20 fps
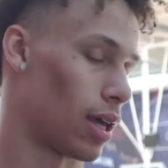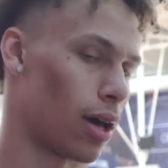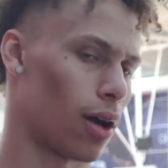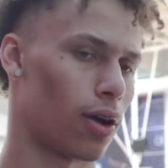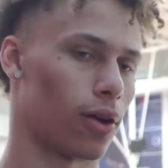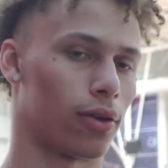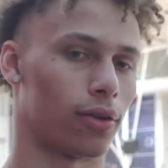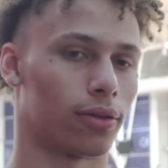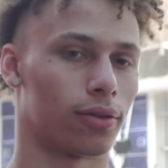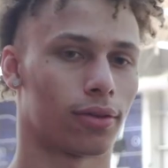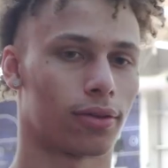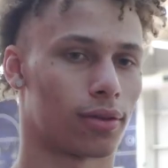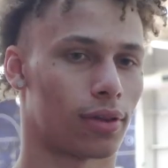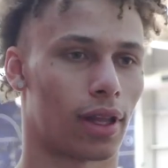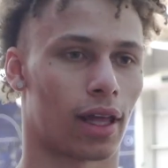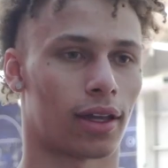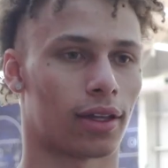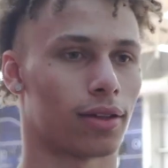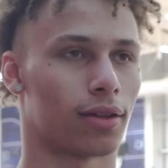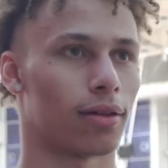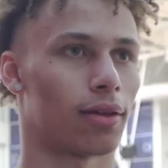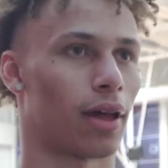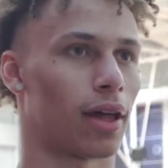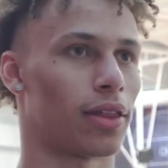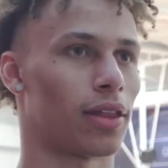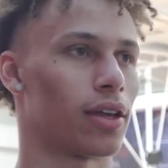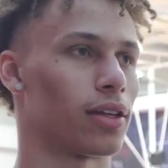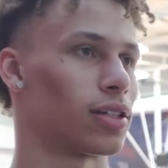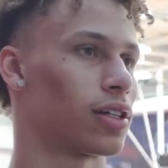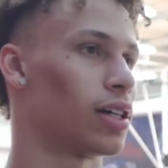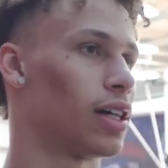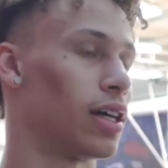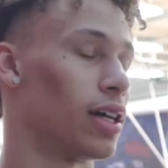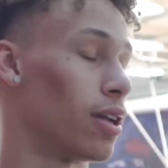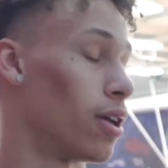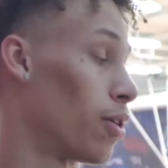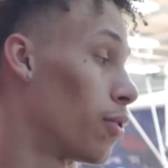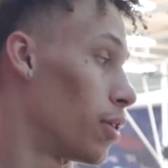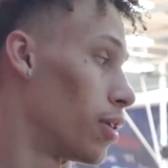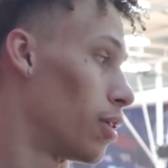Oh, like, I think it's clear
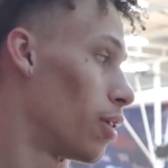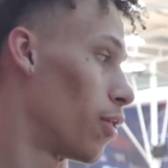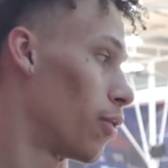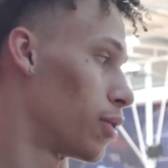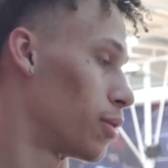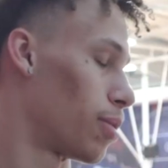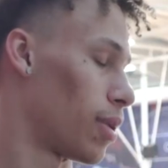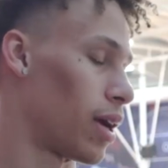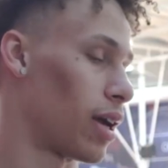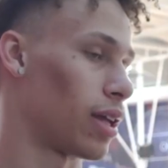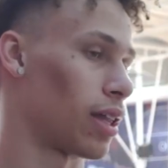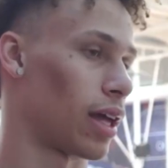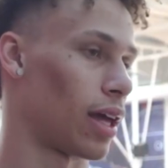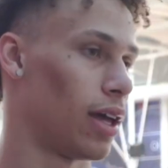no one's playing.